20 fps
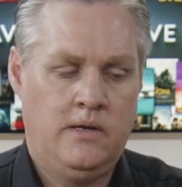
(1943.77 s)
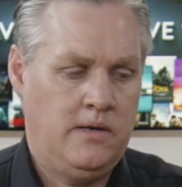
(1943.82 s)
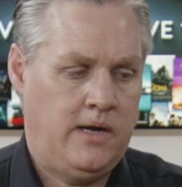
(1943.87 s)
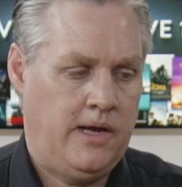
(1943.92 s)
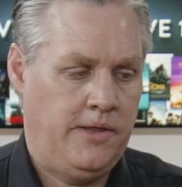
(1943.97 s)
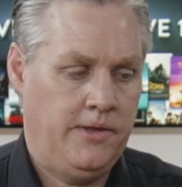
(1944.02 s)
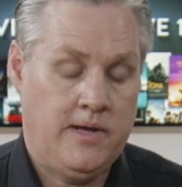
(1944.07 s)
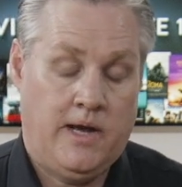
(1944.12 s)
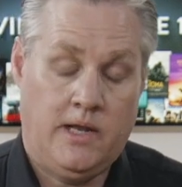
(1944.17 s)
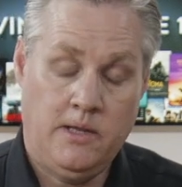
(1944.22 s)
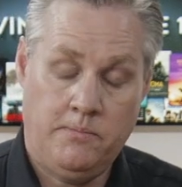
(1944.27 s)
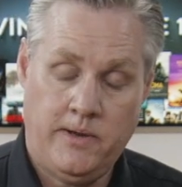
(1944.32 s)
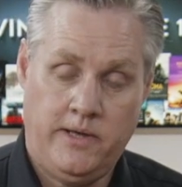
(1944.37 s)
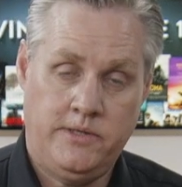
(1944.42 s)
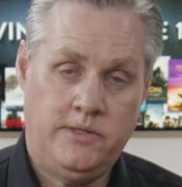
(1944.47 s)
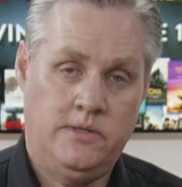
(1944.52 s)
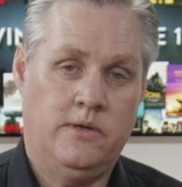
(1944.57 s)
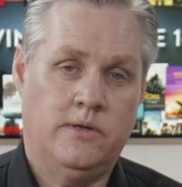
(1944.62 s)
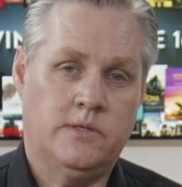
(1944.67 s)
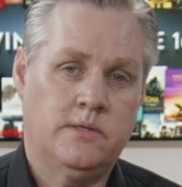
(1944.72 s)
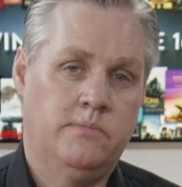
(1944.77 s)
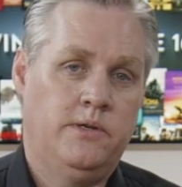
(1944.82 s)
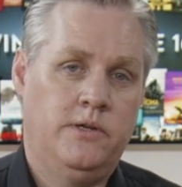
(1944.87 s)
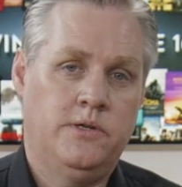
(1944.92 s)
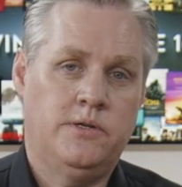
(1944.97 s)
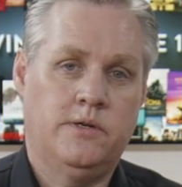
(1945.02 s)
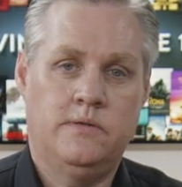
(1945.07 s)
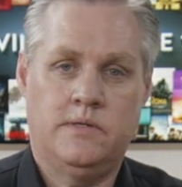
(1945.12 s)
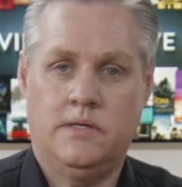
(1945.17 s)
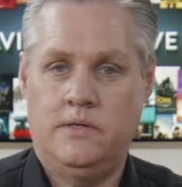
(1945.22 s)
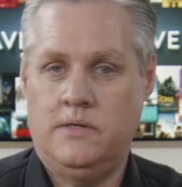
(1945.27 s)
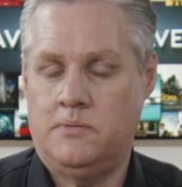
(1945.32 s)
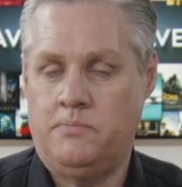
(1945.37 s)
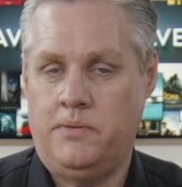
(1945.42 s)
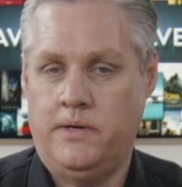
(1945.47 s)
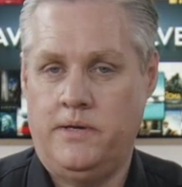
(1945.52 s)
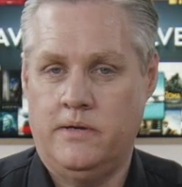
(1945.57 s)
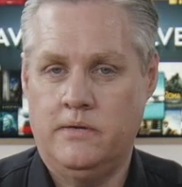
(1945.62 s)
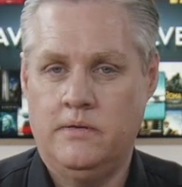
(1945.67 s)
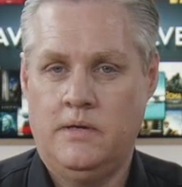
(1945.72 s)
The color page has got some additions in this
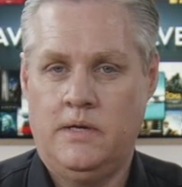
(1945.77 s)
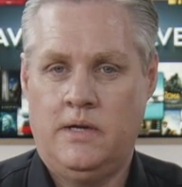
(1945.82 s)
beta.